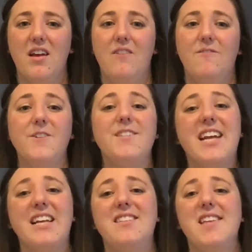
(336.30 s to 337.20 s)
verse
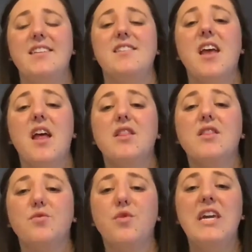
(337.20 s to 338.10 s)
10 says,
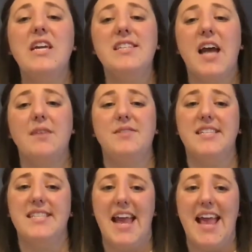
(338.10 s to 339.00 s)
3 times a
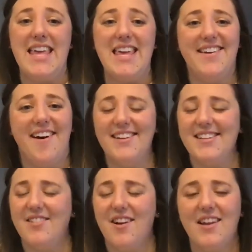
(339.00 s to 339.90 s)
day he got
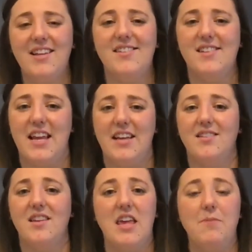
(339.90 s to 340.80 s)
down on his knees,
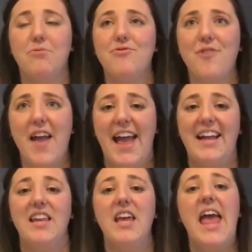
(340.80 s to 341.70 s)
he prayed,